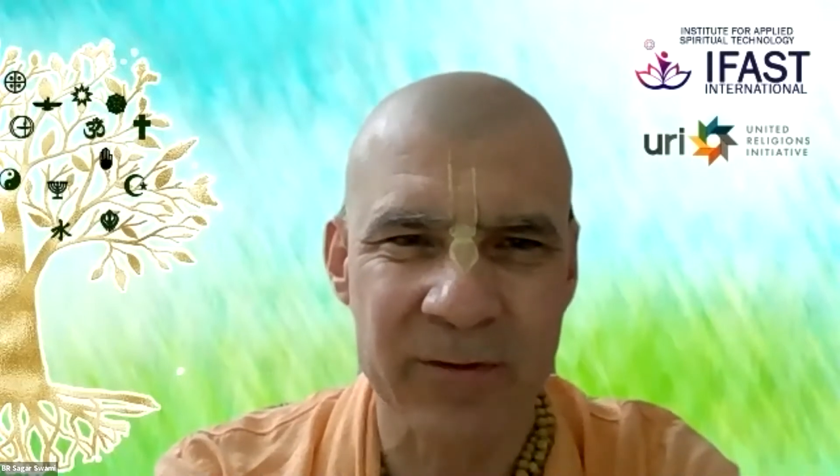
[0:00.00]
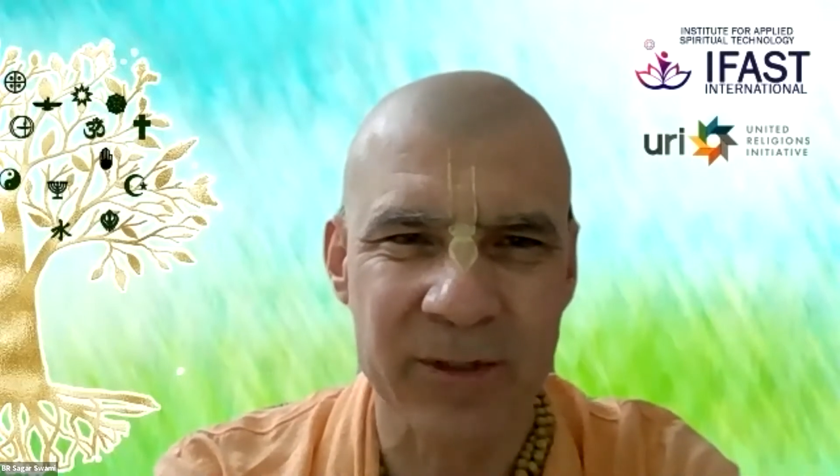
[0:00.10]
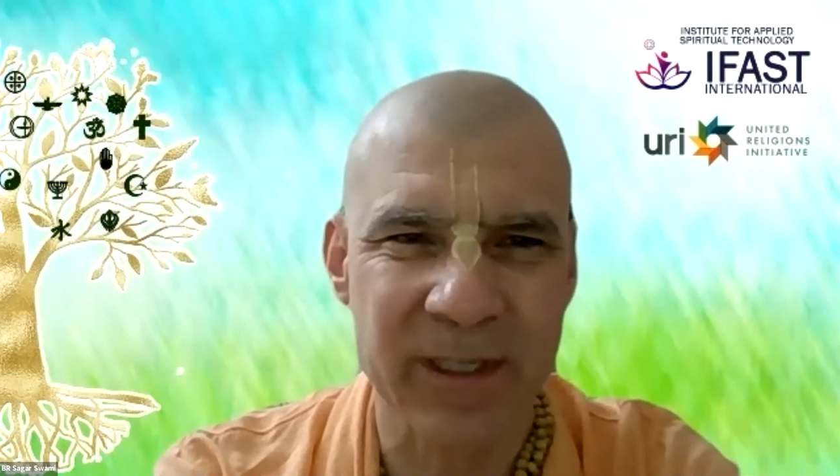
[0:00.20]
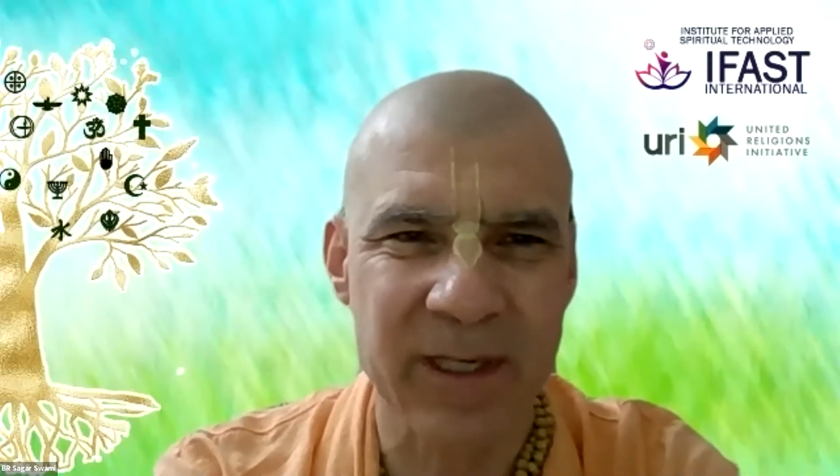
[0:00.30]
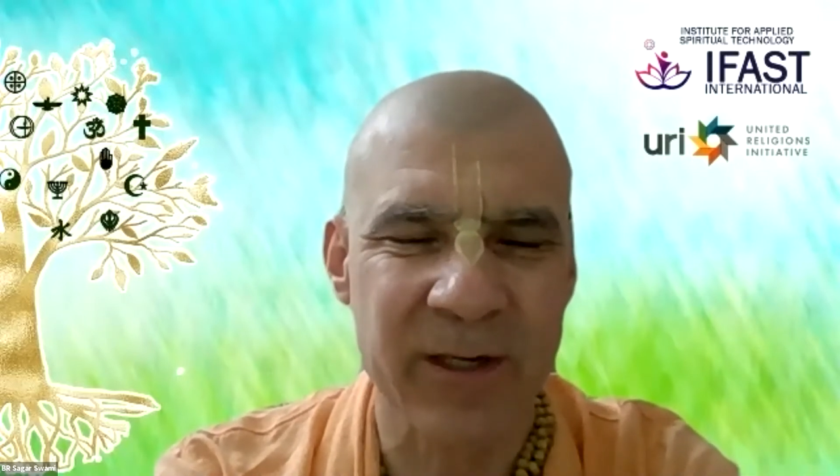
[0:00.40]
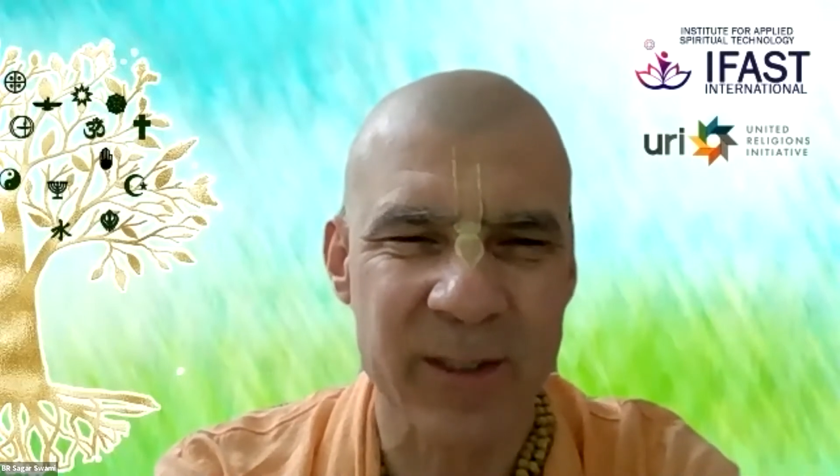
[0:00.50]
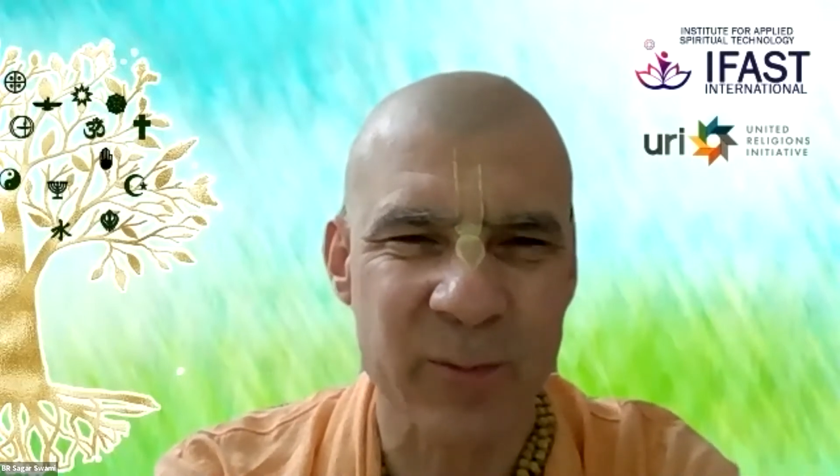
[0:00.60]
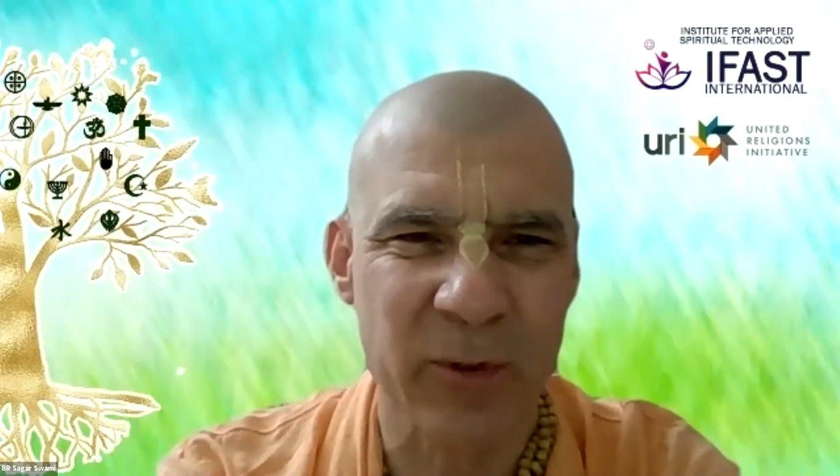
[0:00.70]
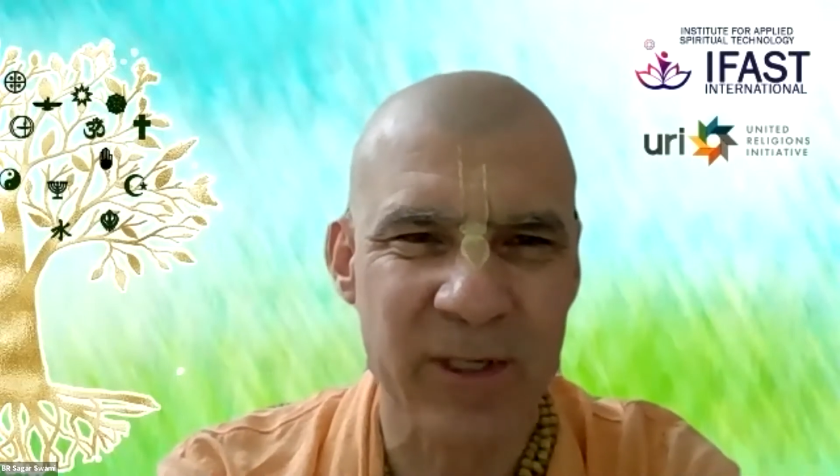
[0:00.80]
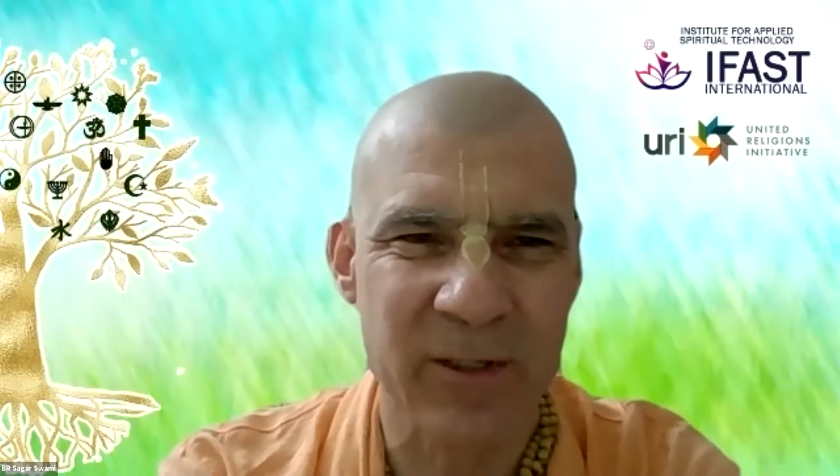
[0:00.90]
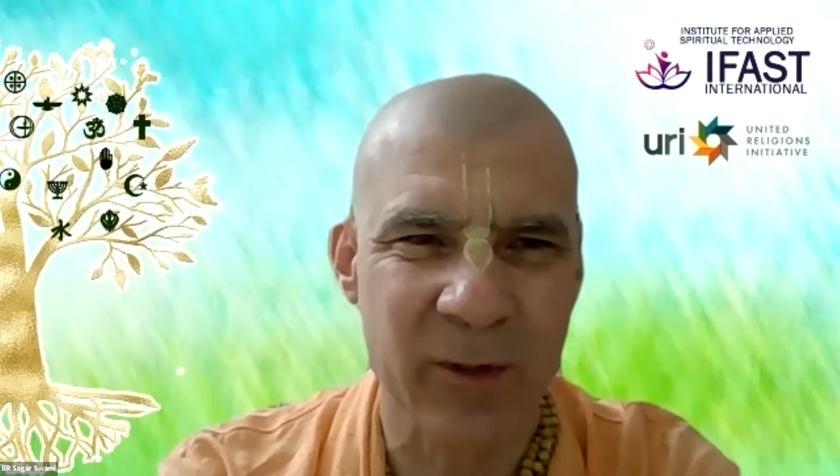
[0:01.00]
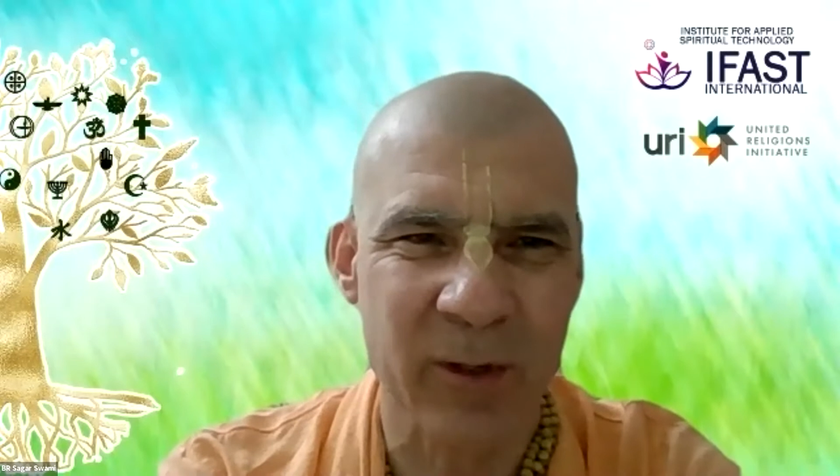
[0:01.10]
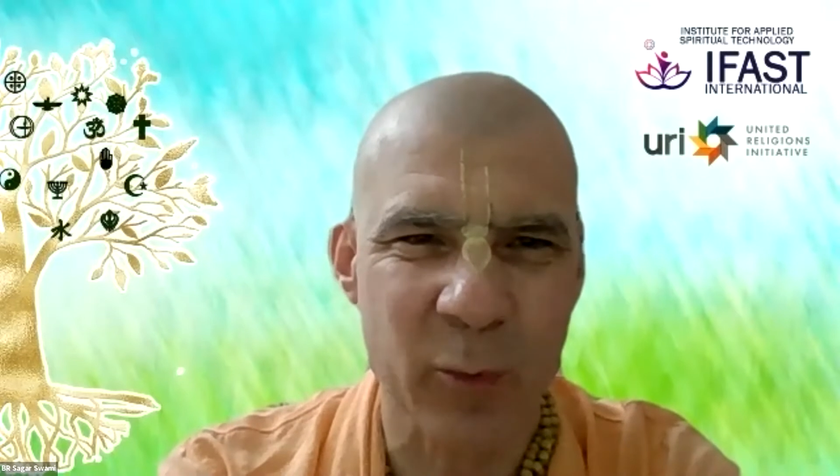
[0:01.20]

serious Buddhist, you're